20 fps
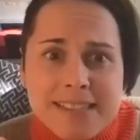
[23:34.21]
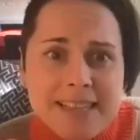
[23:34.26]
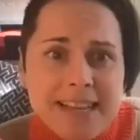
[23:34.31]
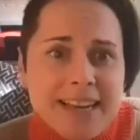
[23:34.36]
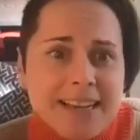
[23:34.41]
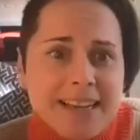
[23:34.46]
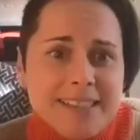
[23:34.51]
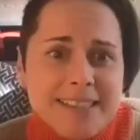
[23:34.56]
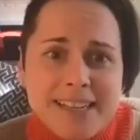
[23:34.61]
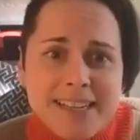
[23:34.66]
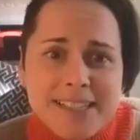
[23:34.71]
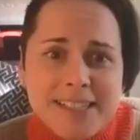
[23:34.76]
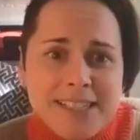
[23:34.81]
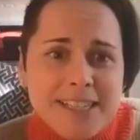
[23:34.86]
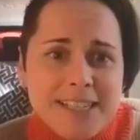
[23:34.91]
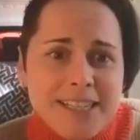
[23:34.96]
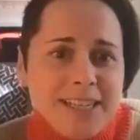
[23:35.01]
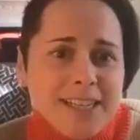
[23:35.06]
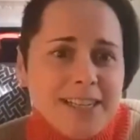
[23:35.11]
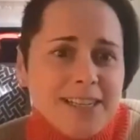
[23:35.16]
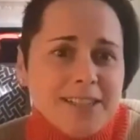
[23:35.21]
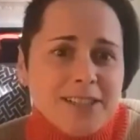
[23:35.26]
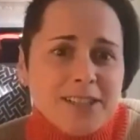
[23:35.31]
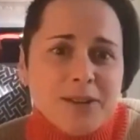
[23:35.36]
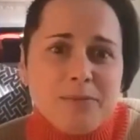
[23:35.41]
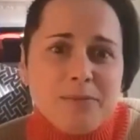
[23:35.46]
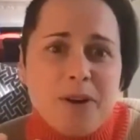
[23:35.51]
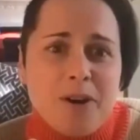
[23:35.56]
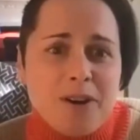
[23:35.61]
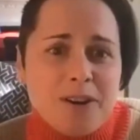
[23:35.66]
the SATs,
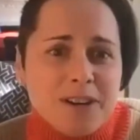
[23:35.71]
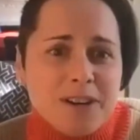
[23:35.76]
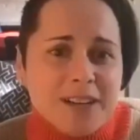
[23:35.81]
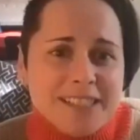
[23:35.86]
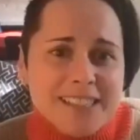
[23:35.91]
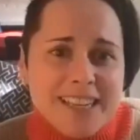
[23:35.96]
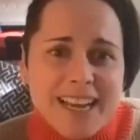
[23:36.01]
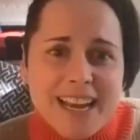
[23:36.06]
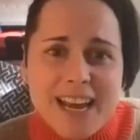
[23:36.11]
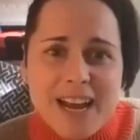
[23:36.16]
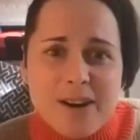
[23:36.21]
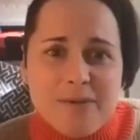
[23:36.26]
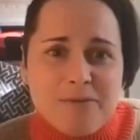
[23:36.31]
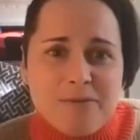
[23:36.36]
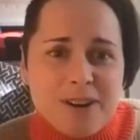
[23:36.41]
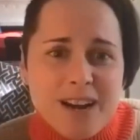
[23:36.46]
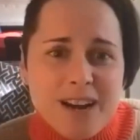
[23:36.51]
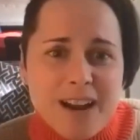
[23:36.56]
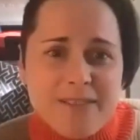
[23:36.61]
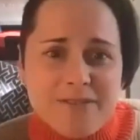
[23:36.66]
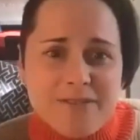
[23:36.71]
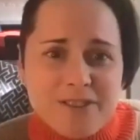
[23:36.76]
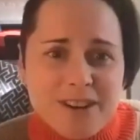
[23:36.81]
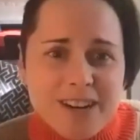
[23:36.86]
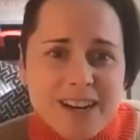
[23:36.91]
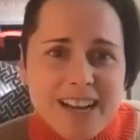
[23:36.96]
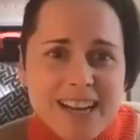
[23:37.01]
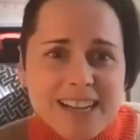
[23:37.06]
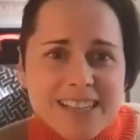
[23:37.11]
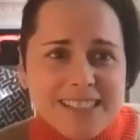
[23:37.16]
the bar exam, whatever
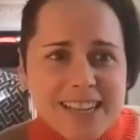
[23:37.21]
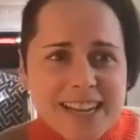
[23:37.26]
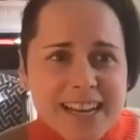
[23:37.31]
it is.